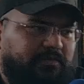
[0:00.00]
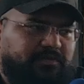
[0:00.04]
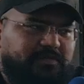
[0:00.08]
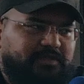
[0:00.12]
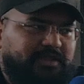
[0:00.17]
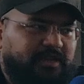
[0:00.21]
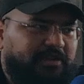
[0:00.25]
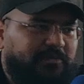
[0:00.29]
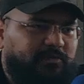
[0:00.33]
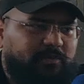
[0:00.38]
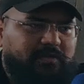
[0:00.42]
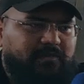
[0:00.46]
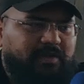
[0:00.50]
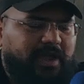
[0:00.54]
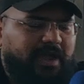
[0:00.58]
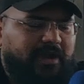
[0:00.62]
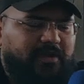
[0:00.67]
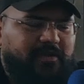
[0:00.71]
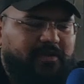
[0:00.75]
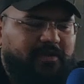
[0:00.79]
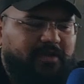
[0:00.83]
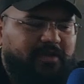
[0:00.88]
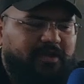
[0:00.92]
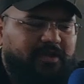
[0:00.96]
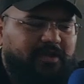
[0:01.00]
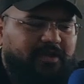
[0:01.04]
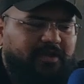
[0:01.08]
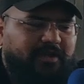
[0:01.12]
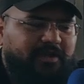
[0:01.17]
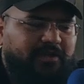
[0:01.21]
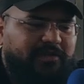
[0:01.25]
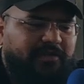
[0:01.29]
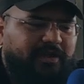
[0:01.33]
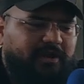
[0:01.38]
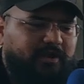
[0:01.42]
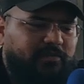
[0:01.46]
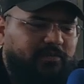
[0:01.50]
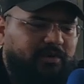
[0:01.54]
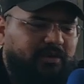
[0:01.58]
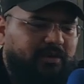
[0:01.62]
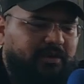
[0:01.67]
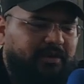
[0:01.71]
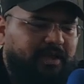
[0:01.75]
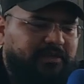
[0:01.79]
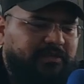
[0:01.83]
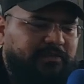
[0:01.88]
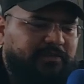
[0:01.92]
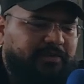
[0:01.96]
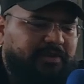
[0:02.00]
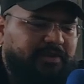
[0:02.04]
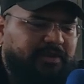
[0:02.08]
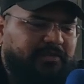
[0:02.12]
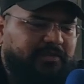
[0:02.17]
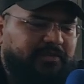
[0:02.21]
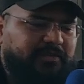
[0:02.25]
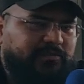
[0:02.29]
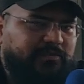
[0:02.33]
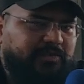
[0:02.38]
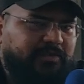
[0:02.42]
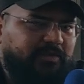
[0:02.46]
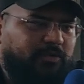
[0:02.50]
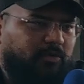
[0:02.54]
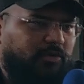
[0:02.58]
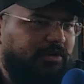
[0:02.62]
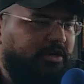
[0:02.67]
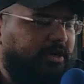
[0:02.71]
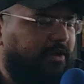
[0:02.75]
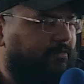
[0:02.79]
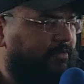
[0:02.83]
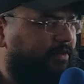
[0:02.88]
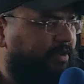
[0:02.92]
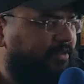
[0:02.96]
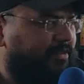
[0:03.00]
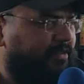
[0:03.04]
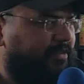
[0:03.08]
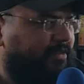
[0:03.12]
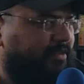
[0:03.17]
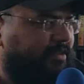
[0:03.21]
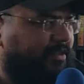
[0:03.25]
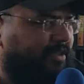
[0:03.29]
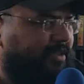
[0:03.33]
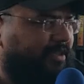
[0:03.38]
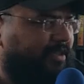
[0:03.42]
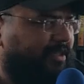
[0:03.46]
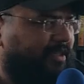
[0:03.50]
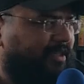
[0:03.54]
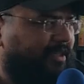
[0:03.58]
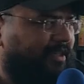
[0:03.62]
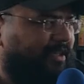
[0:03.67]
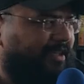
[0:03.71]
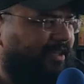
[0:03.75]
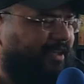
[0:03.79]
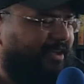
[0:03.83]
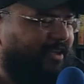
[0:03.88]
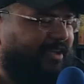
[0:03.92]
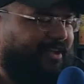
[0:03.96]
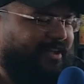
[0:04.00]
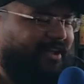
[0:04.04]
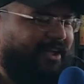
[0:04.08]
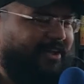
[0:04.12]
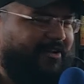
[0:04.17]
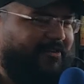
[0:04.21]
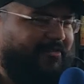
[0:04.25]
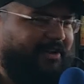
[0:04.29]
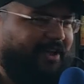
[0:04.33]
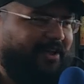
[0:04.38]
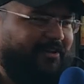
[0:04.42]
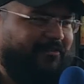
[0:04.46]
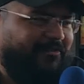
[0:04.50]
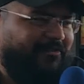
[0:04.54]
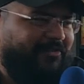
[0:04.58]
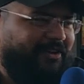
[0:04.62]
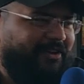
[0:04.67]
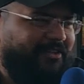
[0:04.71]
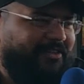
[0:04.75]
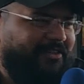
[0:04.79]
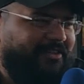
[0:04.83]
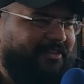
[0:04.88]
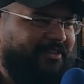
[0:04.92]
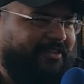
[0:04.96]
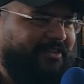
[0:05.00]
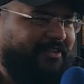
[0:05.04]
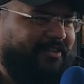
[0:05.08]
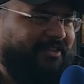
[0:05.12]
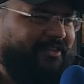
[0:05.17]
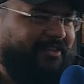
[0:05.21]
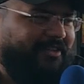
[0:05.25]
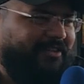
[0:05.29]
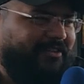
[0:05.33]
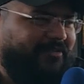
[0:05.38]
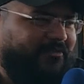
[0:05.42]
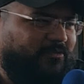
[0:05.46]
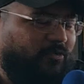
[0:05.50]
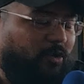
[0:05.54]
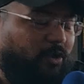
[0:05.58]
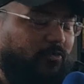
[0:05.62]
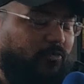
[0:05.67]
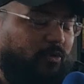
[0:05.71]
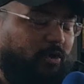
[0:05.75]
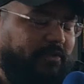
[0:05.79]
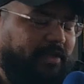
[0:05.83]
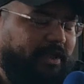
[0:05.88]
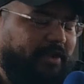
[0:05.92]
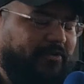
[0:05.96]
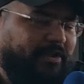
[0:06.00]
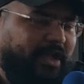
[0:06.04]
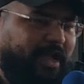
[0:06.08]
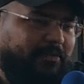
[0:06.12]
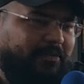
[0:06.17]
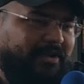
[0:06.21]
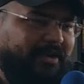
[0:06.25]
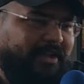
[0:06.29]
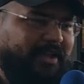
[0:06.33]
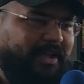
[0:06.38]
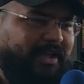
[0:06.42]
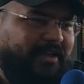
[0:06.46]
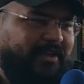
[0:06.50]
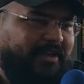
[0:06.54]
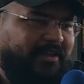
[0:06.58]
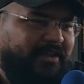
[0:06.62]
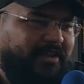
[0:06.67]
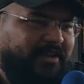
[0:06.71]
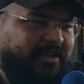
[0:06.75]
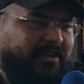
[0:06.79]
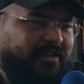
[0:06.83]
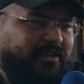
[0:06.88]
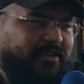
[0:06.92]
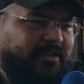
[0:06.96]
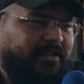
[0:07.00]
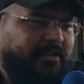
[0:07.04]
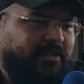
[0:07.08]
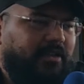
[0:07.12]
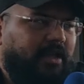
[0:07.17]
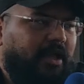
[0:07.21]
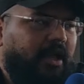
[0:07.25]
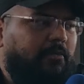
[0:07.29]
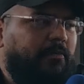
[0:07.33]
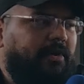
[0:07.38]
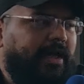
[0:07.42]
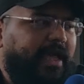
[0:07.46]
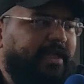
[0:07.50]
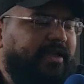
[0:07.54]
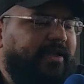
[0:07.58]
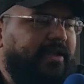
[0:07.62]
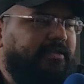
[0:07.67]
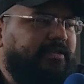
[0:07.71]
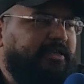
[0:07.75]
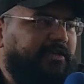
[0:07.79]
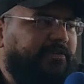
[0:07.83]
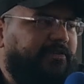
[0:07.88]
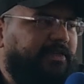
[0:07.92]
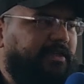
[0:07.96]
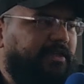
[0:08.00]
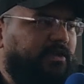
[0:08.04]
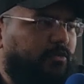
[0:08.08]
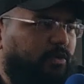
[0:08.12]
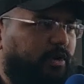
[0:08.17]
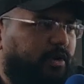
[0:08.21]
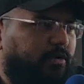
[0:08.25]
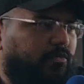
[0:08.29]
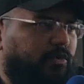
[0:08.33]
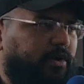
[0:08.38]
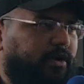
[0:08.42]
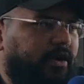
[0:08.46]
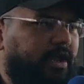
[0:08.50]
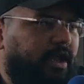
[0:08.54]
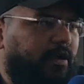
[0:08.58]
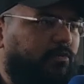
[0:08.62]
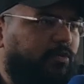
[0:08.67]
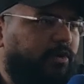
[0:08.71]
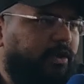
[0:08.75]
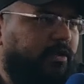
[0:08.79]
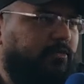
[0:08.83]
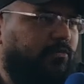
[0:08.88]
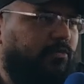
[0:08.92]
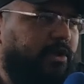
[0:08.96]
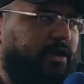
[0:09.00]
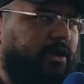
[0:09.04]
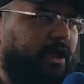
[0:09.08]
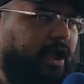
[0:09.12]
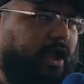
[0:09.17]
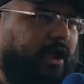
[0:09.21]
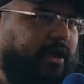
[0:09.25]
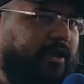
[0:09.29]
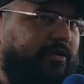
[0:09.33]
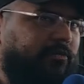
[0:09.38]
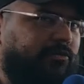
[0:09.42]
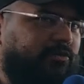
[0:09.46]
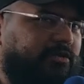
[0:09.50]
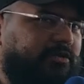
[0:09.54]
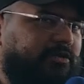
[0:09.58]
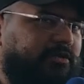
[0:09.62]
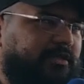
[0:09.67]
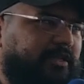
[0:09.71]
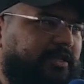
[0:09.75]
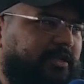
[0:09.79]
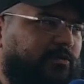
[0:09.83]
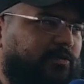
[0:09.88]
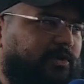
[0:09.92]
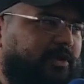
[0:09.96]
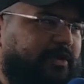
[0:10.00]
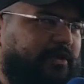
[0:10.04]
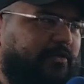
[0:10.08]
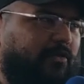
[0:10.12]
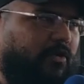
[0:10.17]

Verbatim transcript: we've had terrible experiences with goal difference. I don't really see want that to happen again. But I guess I think I would say we're